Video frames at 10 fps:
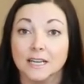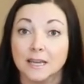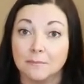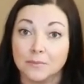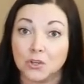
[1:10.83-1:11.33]

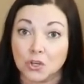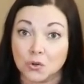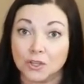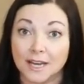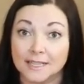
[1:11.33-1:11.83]
can
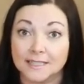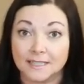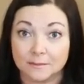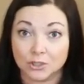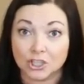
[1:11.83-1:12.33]
utilize
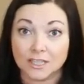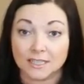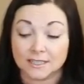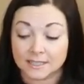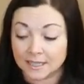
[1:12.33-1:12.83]
these
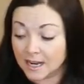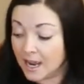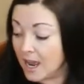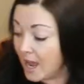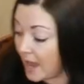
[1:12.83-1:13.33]
machines.
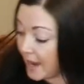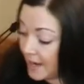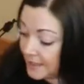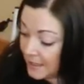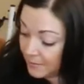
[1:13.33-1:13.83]

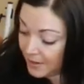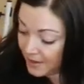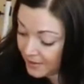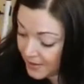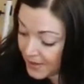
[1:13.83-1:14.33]
And um,
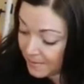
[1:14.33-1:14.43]
the thing